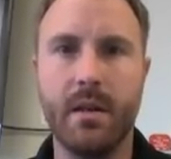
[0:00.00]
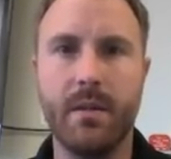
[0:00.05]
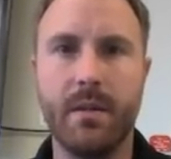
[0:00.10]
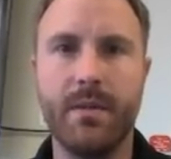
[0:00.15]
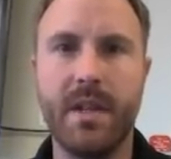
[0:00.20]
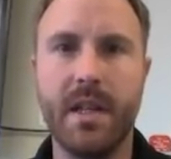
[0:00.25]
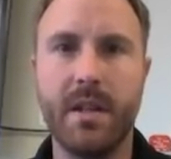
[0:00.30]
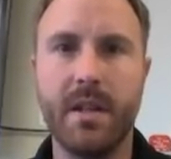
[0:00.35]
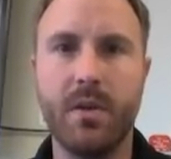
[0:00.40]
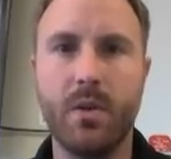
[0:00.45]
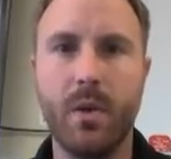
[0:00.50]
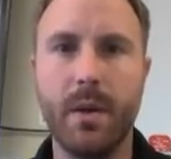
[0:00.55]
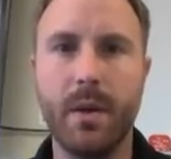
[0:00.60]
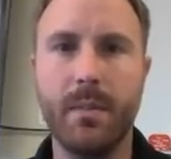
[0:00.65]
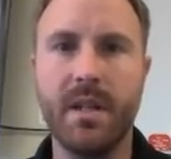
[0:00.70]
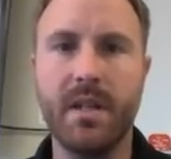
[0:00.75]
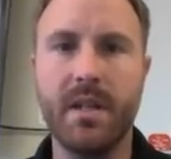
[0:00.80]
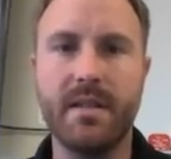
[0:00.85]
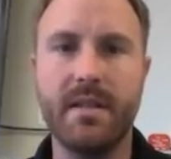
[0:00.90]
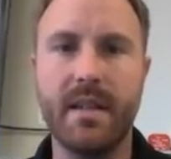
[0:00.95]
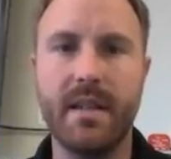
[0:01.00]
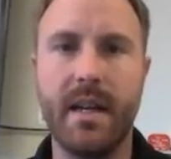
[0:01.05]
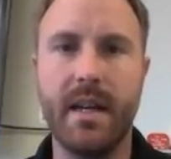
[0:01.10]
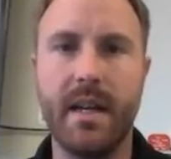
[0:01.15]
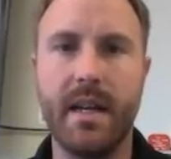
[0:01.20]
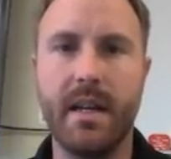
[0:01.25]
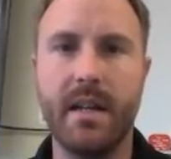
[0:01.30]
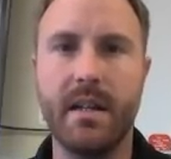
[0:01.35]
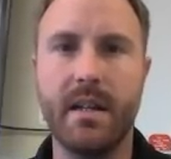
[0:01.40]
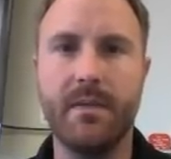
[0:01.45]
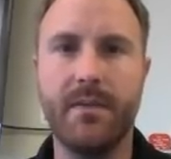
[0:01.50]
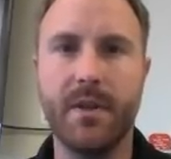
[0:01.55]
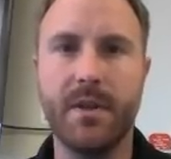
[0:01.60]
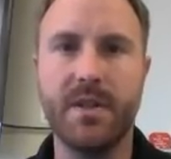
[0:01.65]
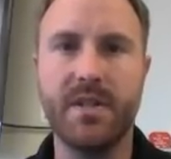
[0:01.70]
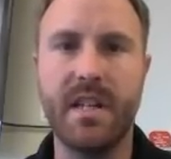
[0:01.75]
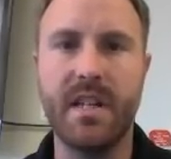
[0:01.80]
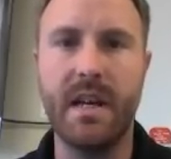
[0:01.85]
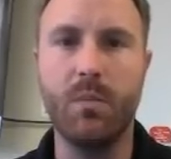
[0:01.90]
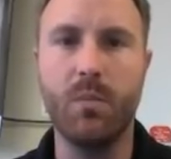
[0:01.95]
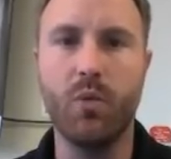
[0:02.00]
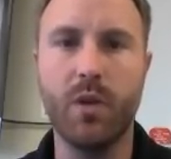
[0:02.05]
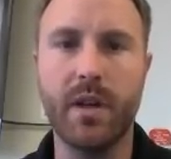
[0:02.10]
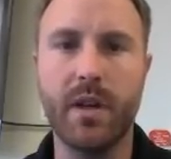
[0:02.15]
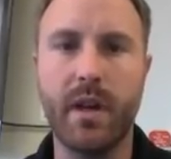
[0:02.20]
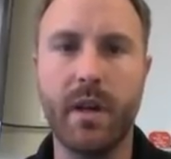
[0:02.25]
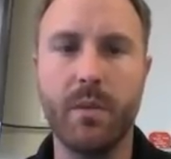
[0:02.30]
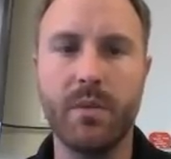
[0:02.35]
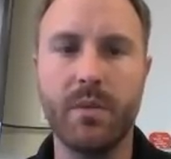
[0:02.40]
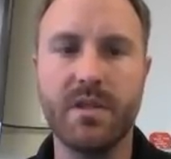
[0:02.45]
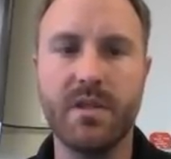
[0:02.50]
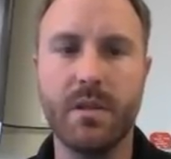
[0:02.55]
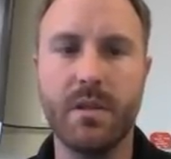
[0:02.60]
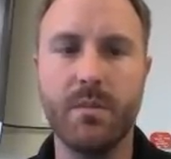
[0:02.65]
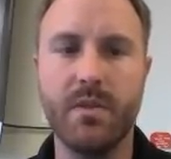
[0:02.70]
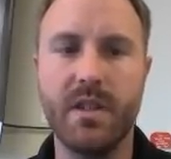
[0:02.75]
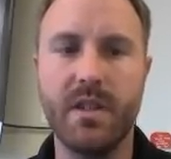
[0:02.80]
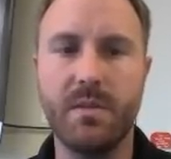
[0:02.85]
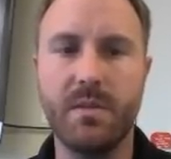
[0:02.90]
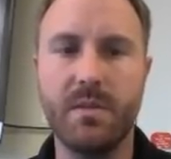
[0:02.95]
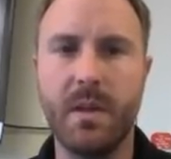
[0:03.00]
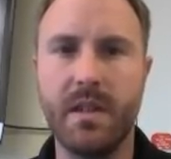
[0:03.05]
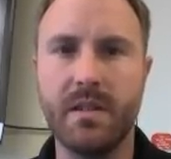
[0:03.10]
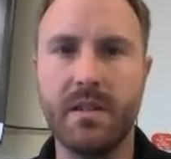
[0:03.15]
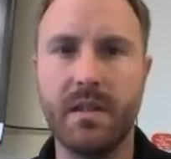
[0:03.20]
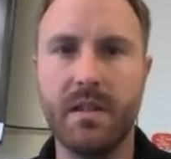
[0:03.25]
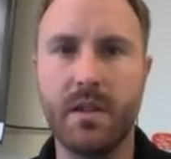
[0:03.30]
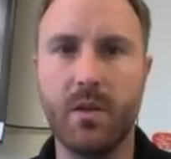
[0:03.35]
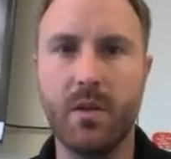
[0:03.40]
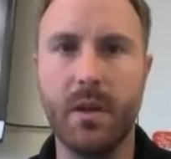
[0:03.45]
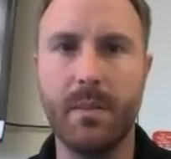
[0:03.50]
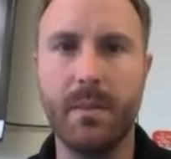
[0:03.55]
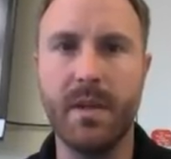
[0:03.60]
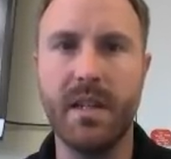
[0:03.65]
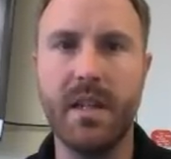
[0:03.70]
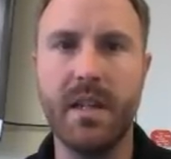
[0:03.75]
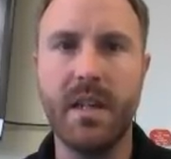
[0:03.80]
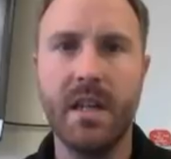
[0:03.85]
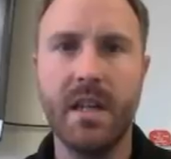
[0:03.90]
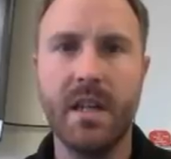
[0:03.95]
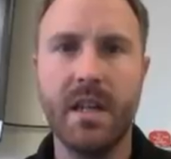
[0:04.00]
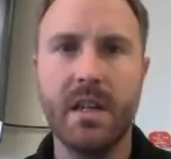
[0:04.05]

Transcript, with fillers: of the equipment and first time working with some of these pieces of equipment.